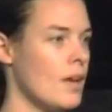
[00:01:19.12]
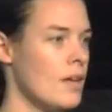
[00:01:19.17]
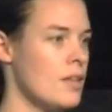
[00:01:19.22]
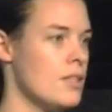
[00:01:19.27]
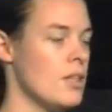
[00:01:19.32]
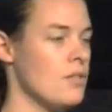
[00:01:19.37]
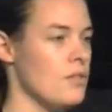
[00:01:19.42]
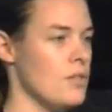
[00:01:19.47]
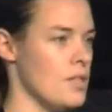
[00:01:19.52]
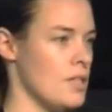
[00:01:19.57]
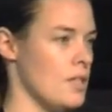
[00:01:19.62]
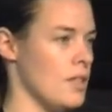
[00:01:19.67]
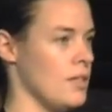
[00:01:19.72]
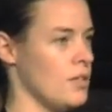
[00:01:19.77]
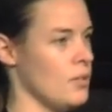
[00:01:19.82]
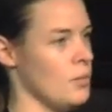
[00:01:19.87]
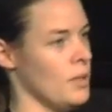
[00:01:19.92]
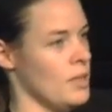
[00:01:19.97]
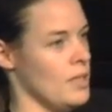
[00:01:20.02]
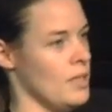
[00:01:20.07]
So if you stick
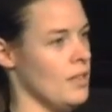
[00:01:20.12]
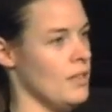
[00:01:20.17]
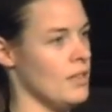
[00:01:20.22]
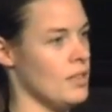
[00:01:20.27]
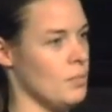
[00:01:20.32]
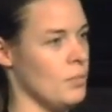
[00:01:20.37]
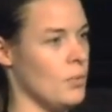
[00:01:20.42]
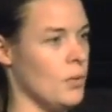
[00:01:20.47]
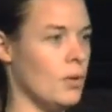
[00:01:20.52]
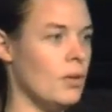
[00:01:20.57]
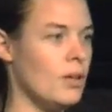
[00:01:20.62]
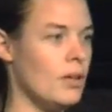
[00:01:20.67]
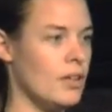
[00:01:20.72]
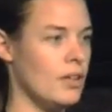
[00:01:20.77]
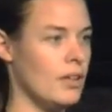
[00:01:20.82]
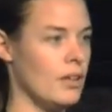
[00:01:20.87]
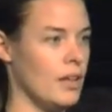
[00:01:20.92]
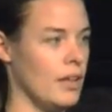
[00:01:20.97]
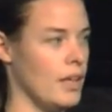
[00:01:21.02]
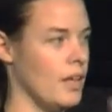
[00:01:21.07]
to what's in this book,
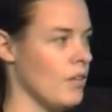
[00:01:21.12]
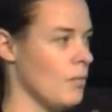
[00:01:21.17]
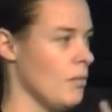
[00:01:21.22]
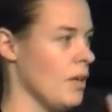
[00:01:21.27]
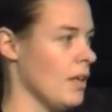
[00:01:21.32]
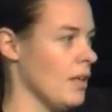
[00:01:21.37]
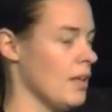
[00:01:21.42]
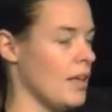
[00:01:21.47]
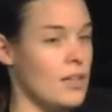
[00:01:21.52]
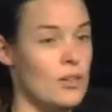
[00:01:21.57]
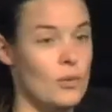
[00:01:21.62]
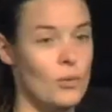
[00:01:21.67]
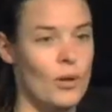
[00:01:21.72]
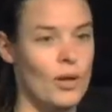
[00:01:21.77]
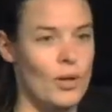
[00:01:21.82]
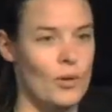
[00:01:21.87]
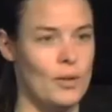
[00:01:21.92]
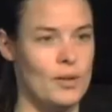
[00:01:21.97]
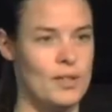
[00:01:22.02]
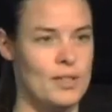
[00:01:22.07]
and everybody that you
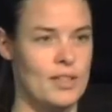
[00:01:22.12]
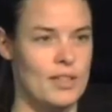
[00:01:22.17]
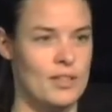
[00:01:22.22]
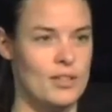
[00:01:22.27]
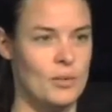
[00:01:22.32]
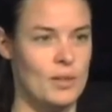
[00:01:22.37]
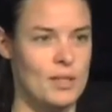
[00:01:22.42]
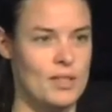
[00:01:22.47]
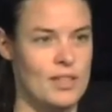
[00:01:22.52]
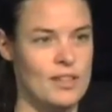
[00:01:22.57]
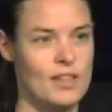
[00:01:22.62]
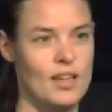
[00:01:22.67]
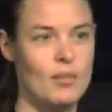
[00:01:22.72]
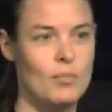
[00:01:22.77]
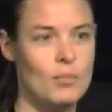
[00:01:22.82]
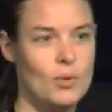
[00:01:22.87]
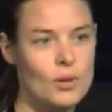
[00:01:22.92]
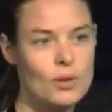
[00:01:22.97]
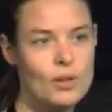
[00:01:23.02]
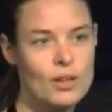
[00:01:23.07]
work with stick to what's in
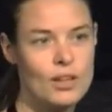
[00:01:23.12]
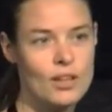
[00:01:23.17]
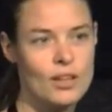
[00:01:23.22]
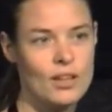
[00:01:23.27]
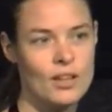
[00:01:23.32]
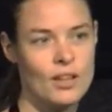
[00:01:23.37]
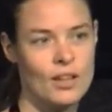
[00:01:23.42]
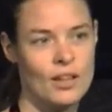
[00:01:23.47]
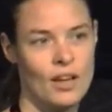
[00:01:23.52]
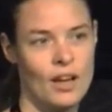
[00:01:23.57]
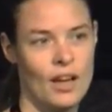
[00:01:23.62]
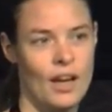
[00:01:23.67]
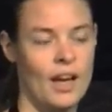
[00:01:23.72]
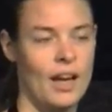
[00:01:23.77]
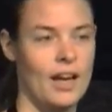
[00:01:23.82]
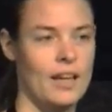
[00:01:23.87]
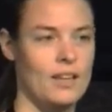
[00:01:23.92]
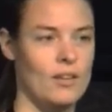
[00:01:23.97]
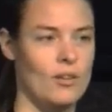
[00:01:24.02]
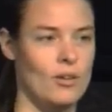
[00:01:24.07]
that book,
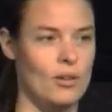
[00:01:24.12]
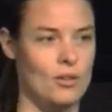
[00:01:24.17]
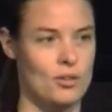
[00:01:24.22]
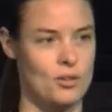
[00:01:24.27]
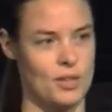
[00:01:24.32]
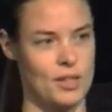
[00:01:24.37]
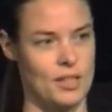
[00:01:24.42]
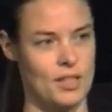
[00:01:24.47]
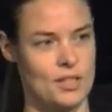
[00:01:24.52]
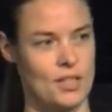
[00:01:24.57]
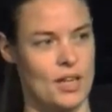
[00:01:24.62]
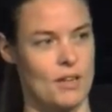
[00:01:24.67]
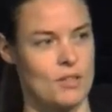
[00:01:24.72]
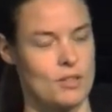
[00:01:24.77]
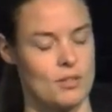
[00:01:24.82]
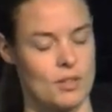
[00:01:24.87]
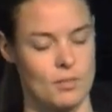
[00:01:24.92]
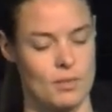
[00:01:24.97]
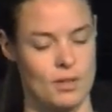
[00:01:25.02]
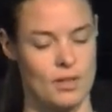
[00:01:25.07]
and you're all treating
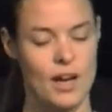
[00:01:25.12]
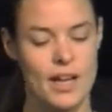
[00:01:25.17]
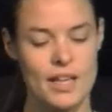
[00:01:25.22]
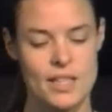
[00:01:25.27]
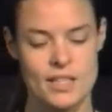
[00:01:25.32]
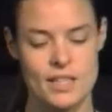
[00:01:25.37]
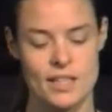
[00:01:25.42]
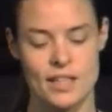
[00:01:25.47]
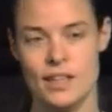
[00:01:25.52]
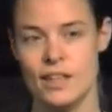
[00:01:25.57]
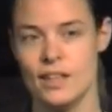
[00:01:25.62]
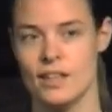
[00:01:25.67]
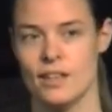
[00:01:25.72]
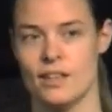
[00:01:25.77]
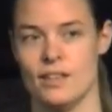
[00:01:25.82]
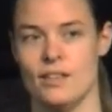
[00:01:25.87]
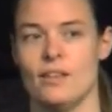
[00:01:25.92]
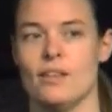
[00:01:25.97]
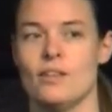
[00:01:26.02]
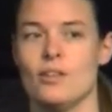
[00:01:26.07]
JavaScript nicely,
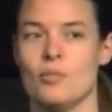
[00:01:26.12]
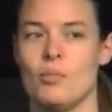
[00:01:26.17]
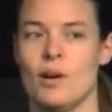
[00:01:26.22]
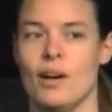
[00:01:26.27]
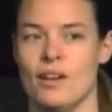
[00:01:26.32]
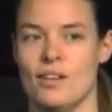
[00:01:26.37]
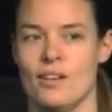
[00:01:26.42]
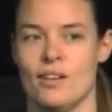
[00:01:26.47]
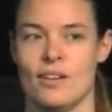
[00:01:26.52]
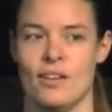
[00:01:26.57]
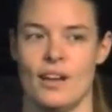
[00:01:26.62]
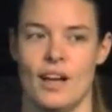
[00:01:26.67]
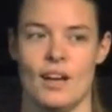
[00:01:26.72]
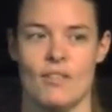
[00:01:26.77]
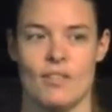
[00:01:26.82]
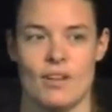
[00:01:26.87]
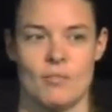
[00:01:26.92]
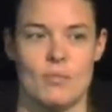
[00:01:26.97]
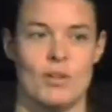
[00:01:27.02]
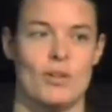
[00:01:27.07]
you might not
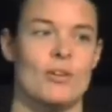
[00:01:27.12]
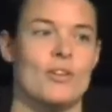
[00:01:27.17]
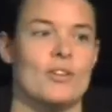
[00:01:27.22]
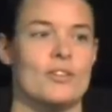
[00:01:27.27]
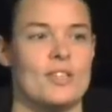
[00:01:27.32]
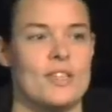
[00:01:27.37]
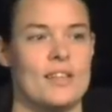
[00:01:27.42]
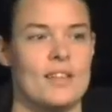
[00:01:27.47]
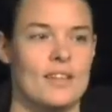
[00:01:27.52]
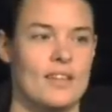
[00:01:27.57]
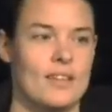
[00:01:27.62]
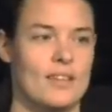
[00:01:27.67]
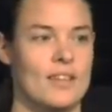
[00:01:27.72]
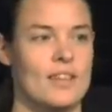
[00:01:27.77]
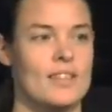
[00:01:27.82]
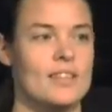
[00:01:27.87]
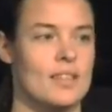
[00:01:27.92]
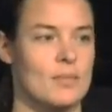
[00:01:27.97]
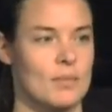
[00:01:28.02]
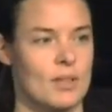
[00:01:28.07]
have come across any of the
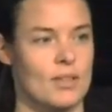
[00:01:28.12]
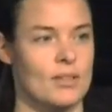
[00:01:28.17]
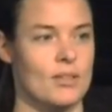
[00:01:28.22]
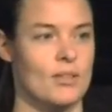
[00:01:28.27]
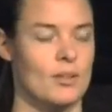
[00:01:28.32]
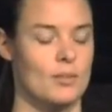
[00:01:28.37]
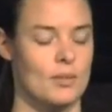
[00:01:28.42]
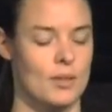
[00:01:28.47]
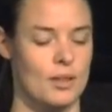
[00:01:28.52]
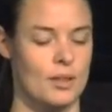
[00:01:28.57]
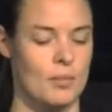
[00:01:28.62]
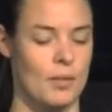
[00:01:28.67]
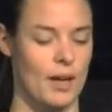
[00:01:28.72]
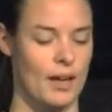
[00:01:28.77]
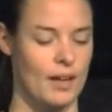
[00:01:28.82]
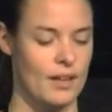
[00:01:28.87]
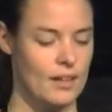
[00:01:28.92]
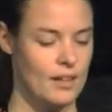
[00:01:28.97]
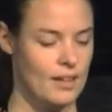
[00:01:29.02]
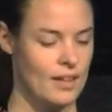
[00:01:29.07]
things I'm going to talk
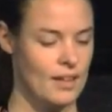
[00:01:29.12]
about.